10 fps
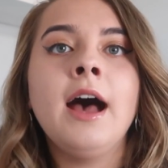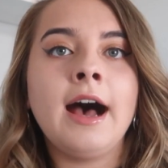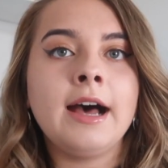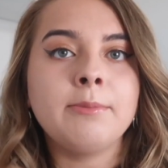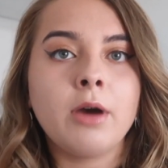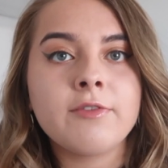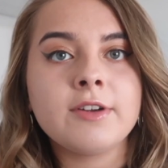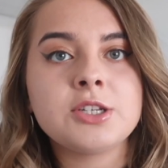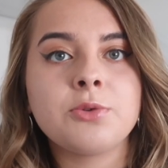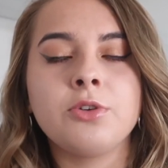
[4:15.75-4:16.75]
And my
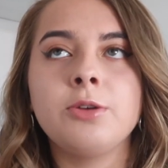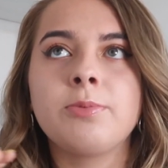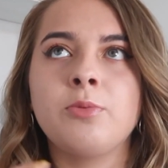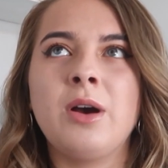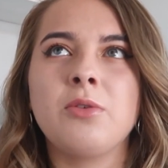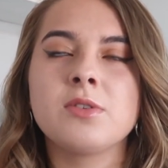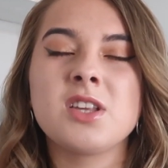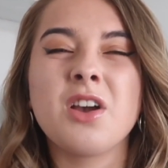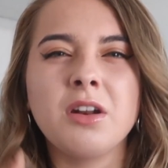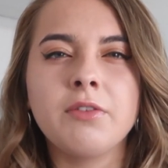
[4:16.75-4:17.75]
friendship group, well,
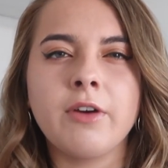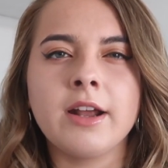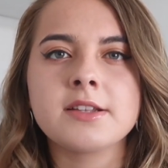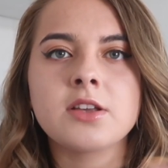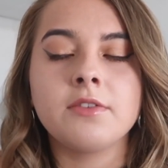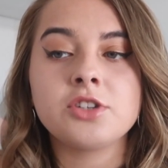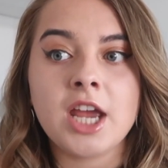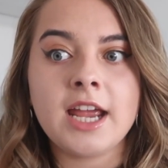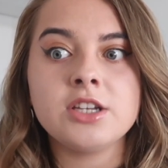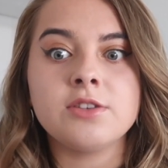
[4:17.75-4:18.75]
circle of friends, kind of
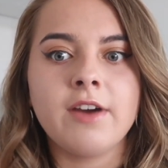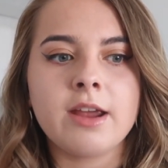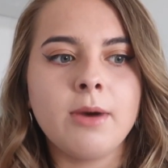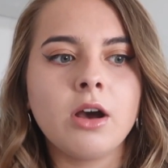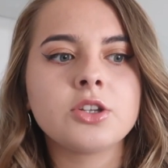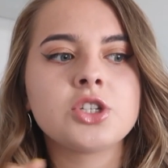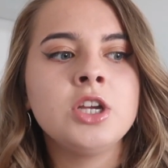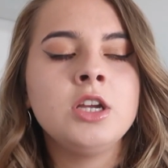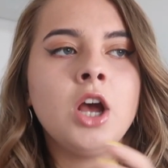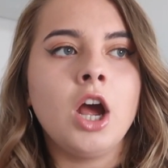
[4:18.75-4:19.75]
changed very much
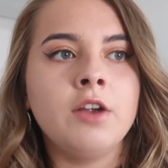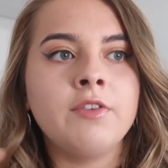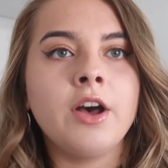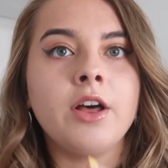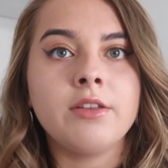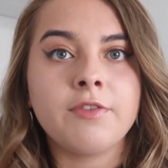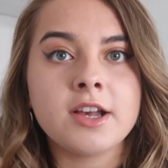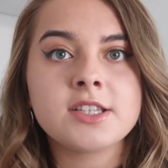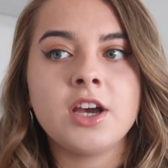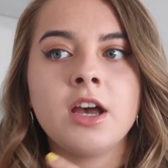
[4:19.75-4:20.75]
over the
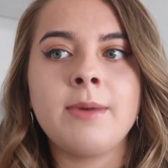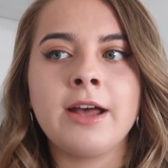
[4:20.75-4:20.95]
first term,